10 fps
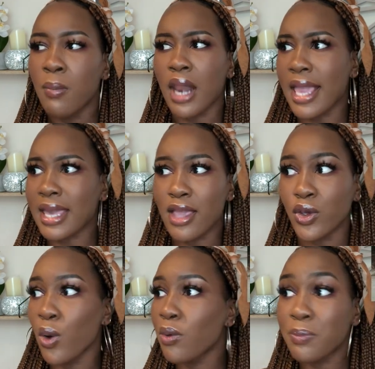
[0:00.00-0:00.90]
But
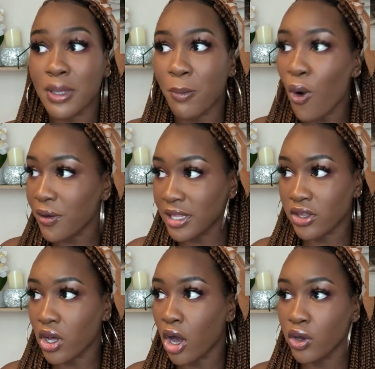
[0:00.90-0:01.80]
like, you'll be pouring in
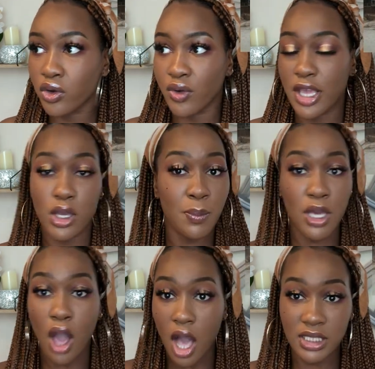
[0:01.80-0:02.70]
the concrete, you'll
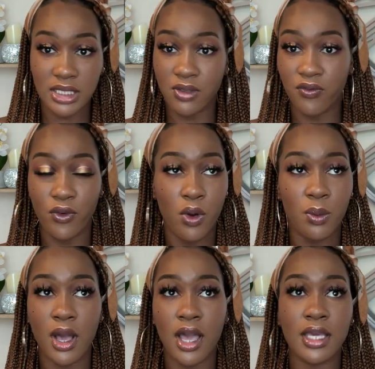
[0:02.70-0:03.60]
be casting the
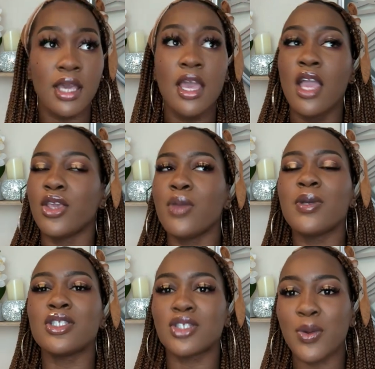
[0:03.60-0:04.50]
formwork, you'll
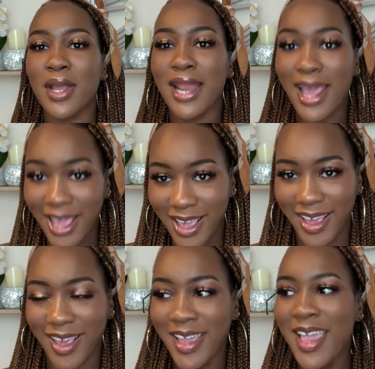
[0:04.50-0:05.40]
be
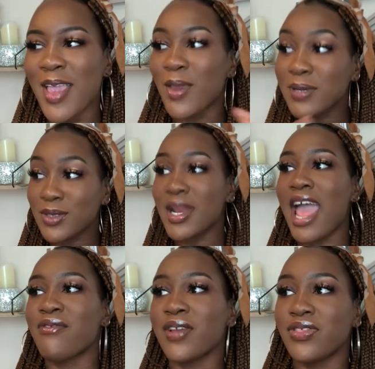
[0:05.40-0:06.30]
doing
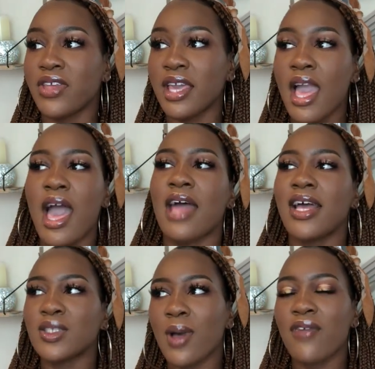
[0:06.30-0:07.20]
everything. And
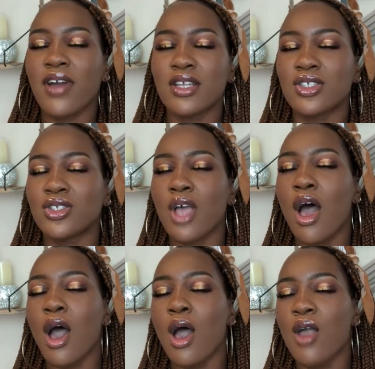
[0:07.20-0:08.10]
that's why I found it
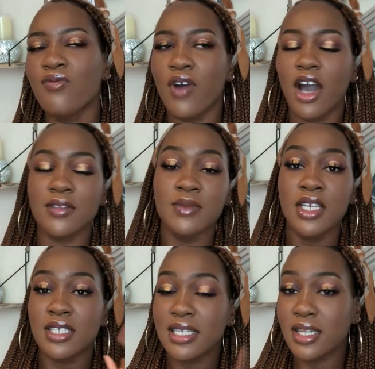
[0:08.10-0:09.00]
so fun.
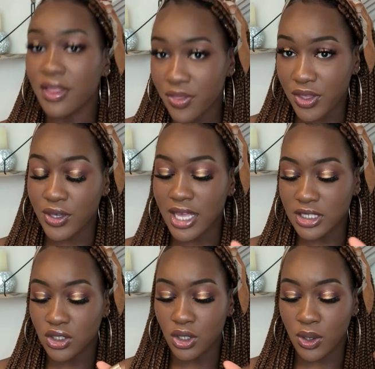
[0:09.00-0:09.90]
So that's another thing you get
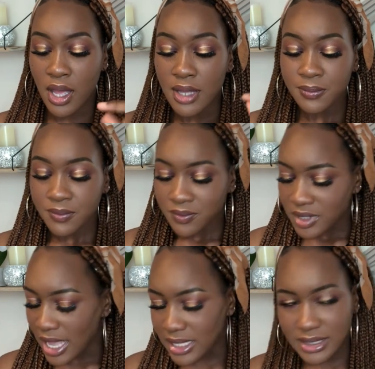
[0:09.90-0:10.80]
to do
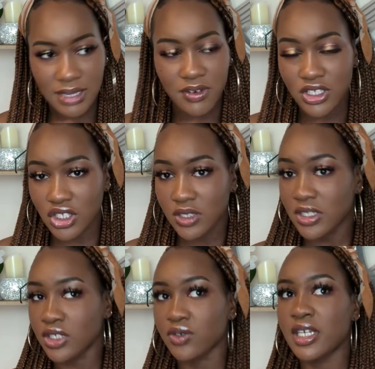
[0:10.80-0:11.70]
in a civil
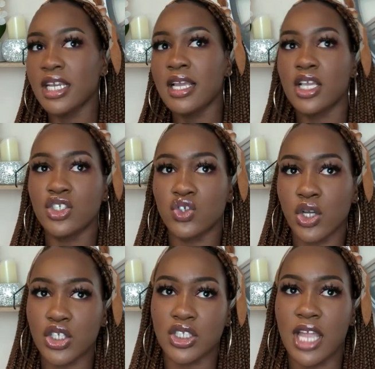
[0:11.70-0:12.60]
engineering degree,
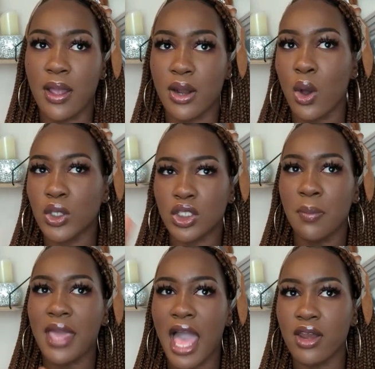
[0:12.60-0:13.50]
constructionarium, or
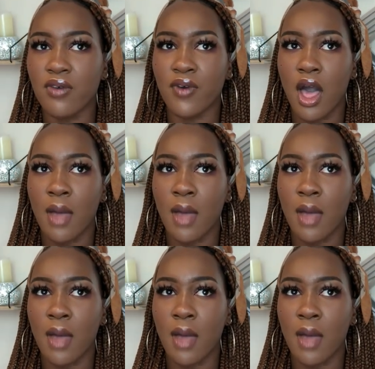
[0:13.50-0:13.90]
some kind of